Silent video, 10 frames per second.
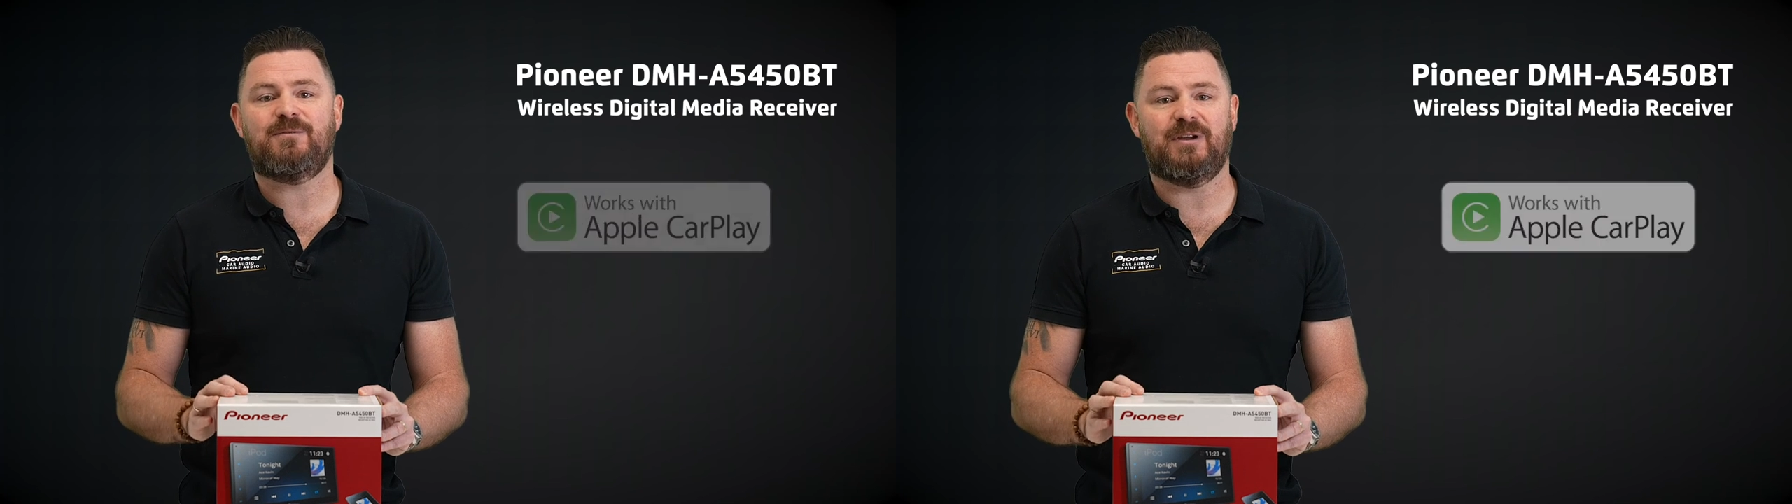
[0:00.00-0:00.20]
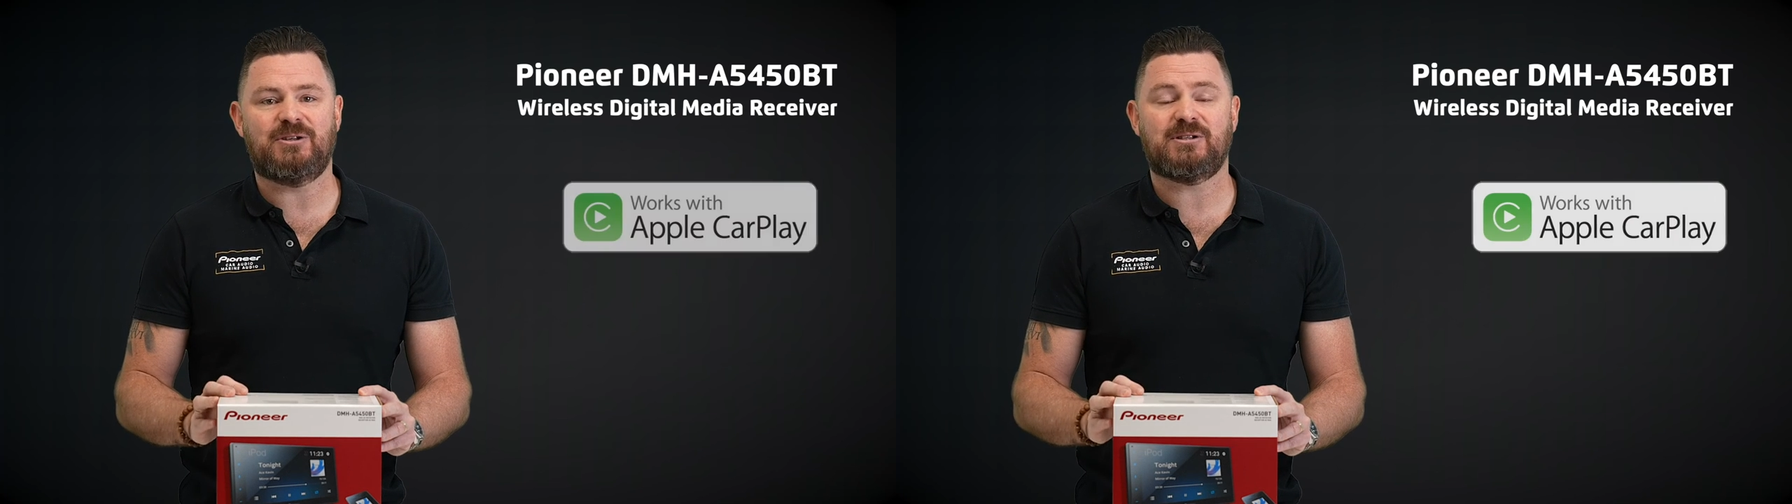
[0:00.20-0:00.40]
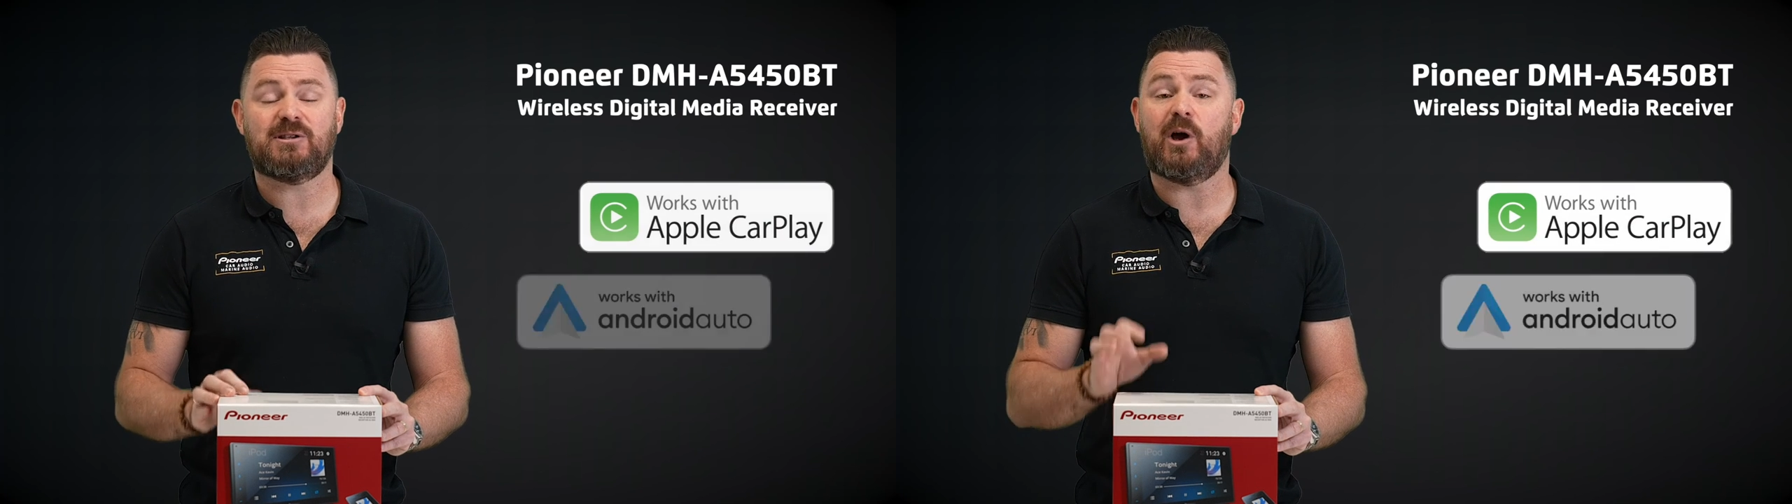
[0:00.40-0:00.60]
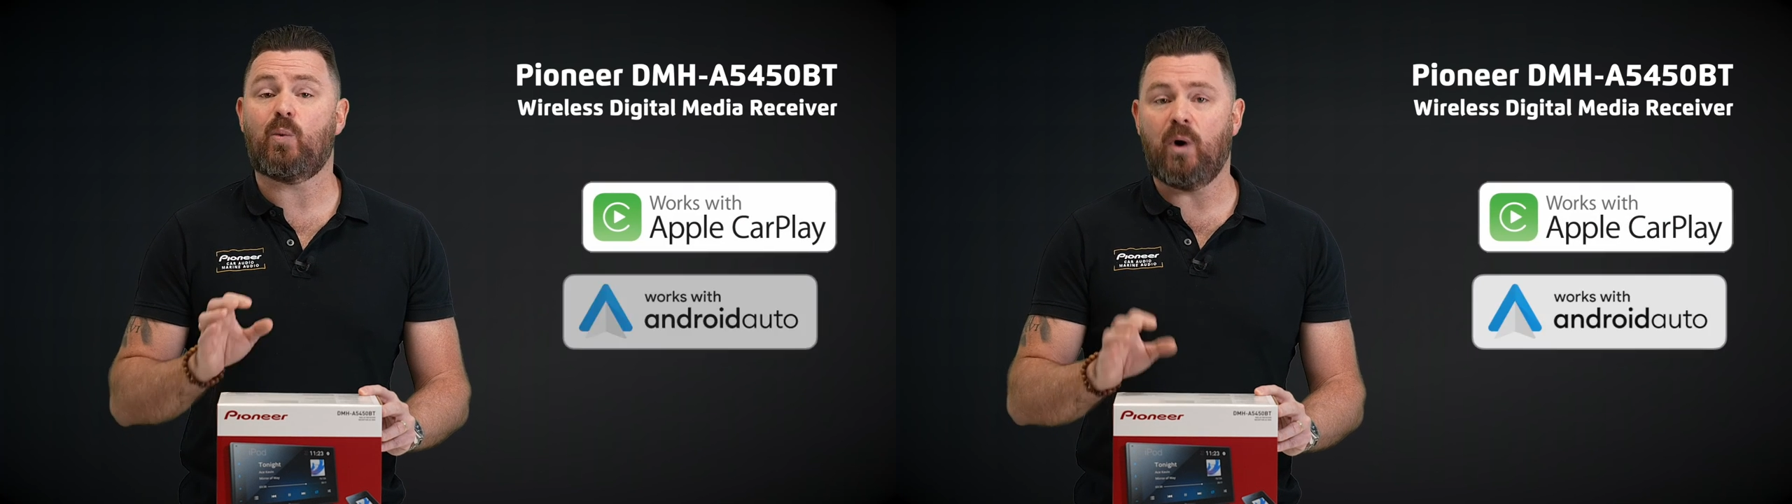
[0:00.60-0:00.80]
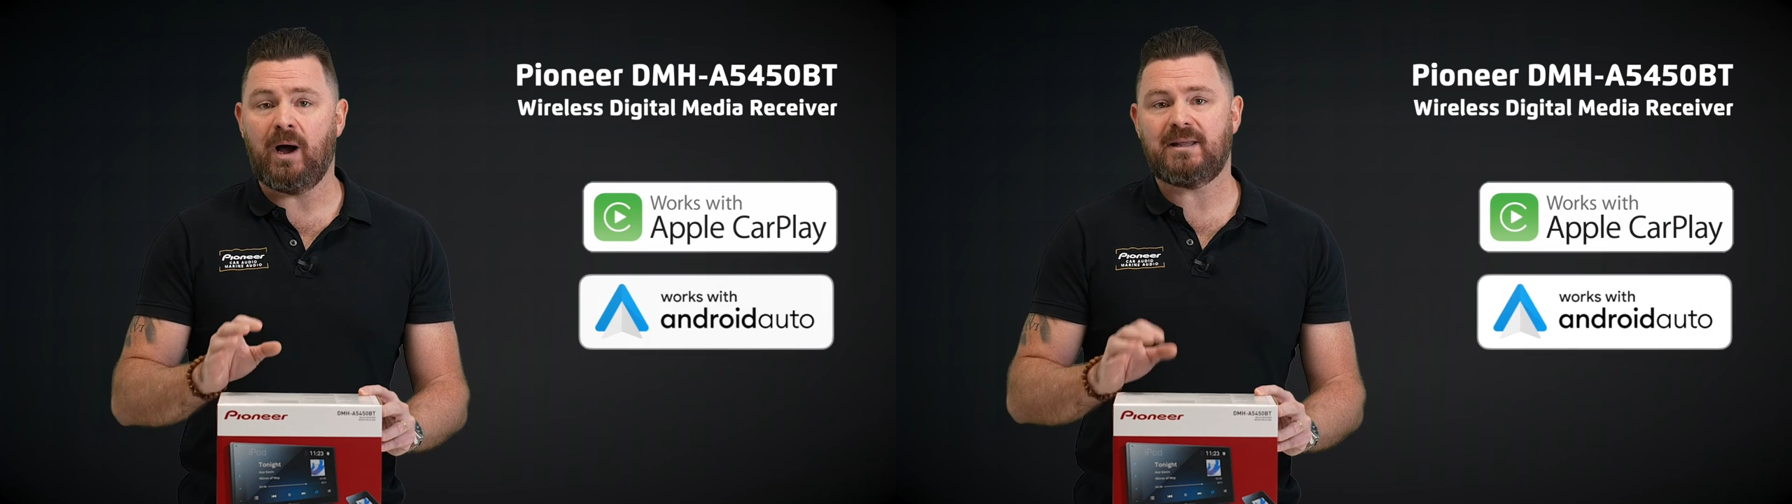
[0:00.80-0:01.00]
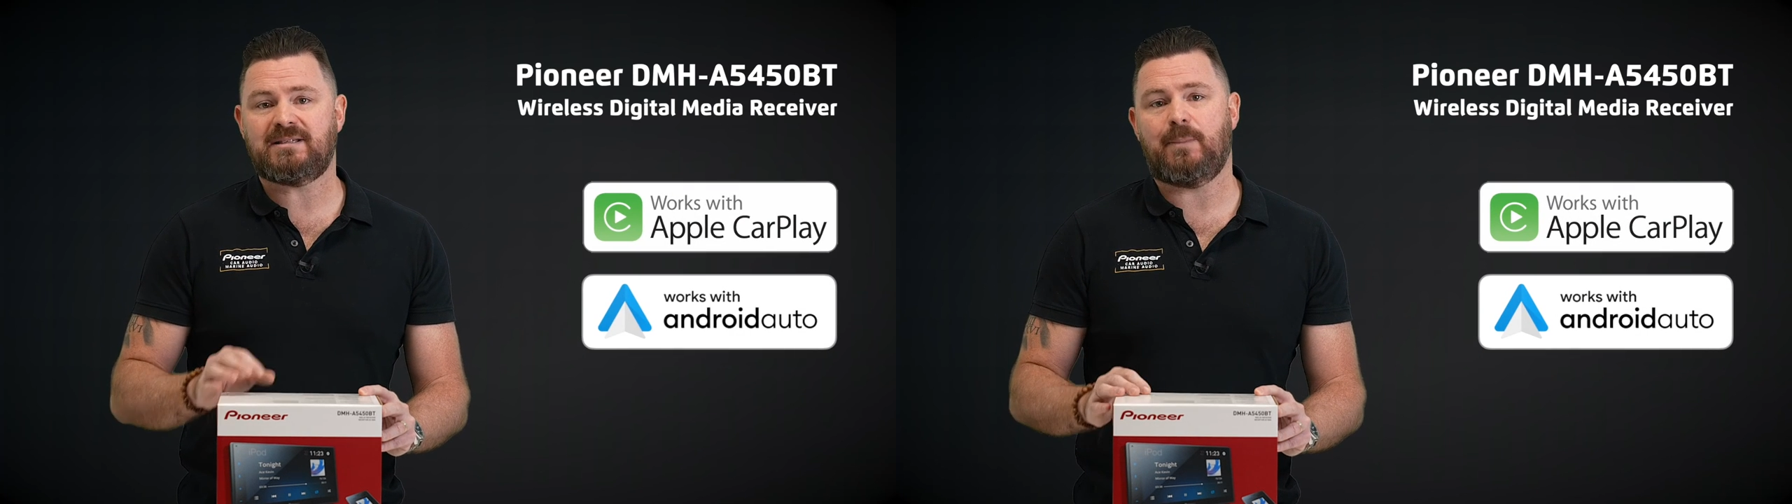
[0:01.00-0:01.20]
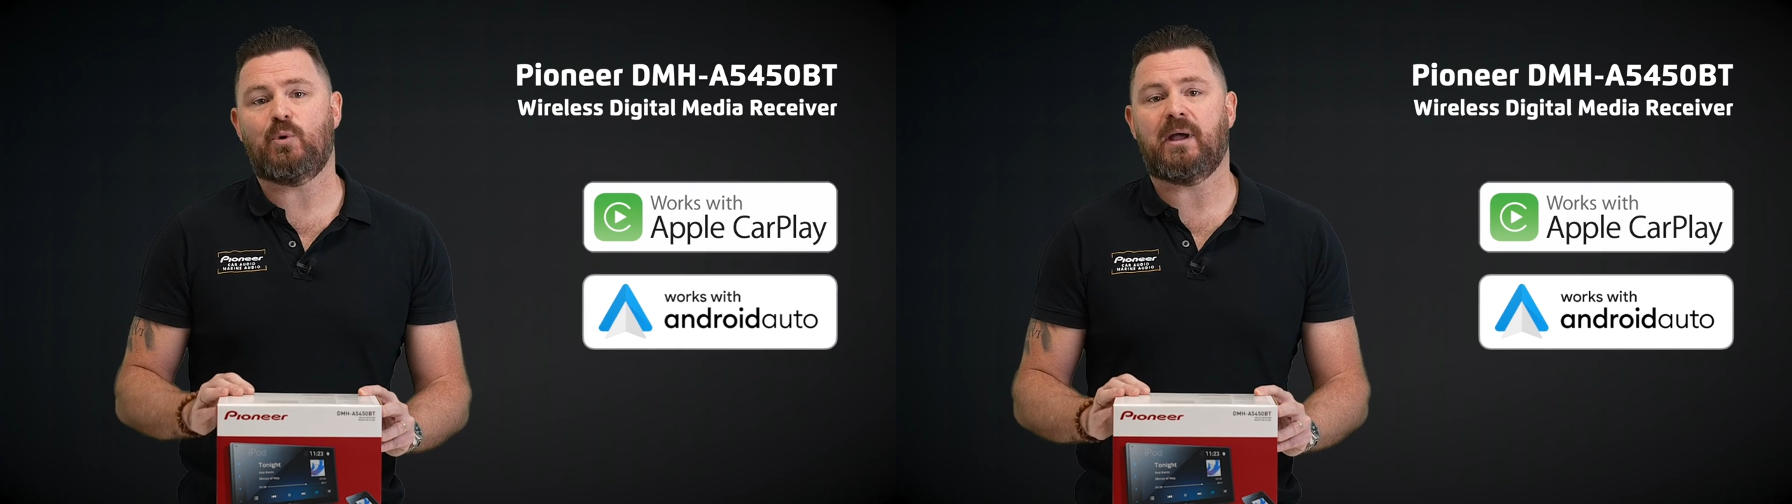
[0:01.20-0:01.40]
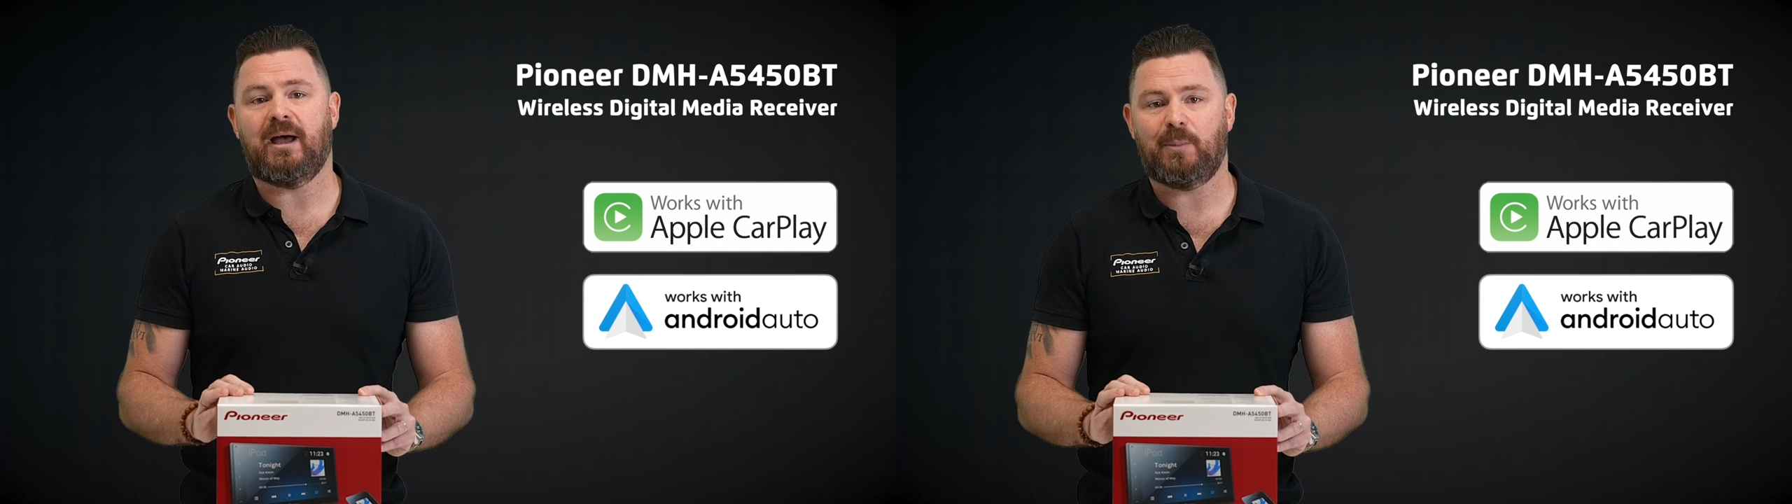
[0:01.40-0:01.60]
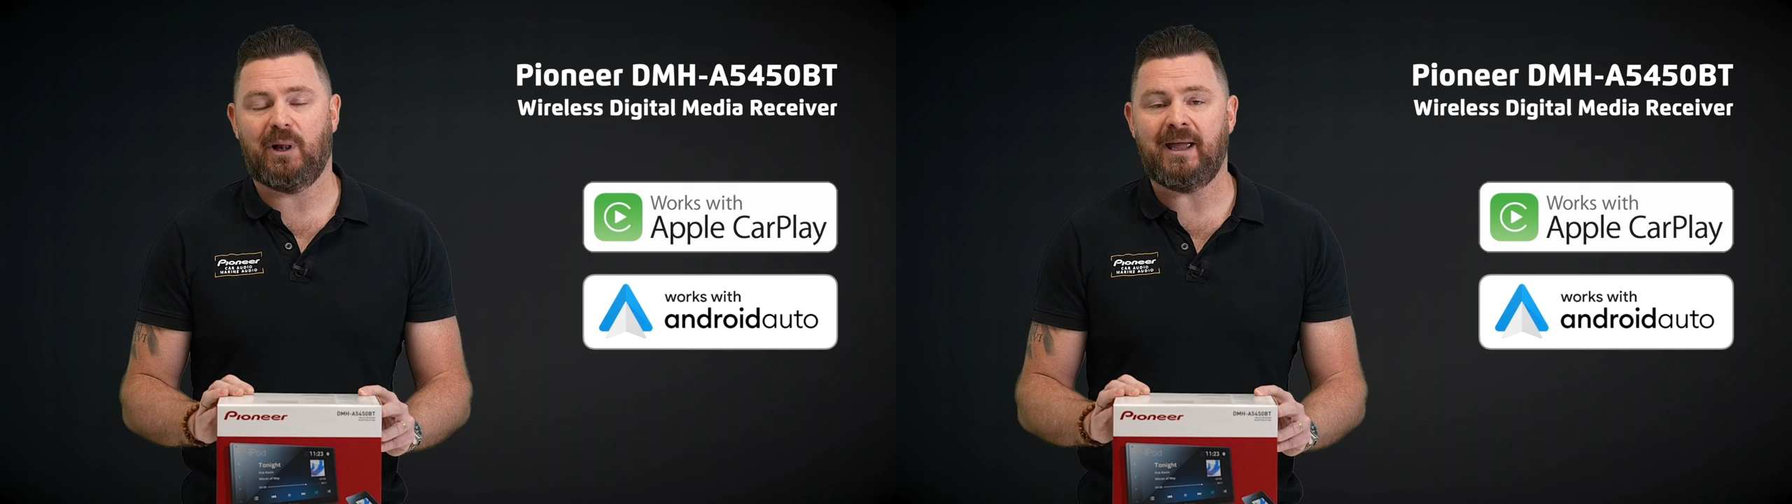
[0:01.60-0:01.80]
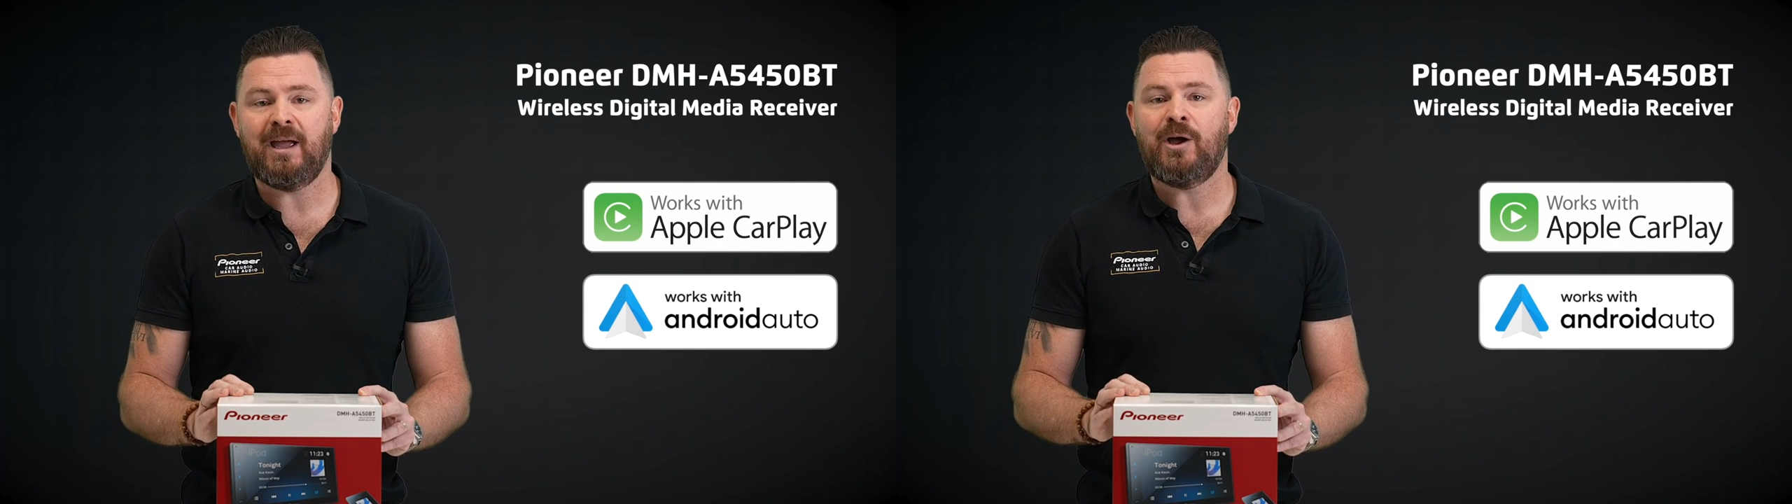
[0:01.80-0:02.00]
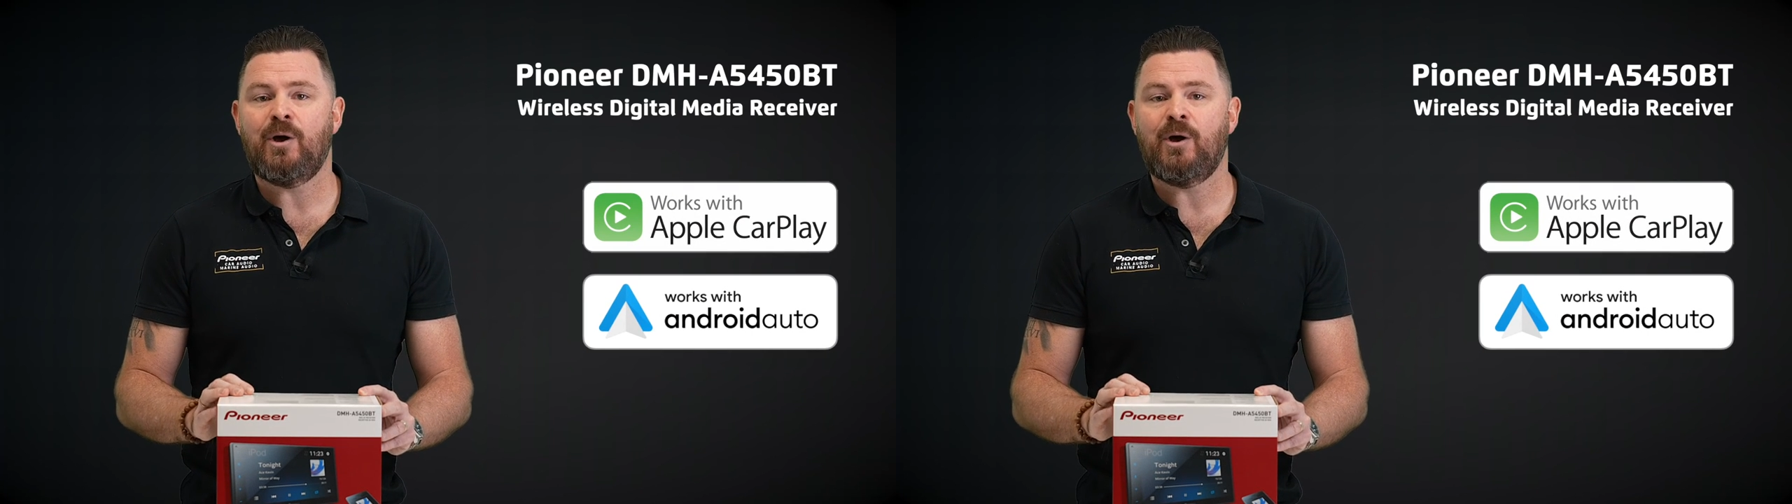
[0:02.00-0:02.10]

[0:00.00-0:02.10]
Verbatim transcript: features like wireless Apple CarPlay,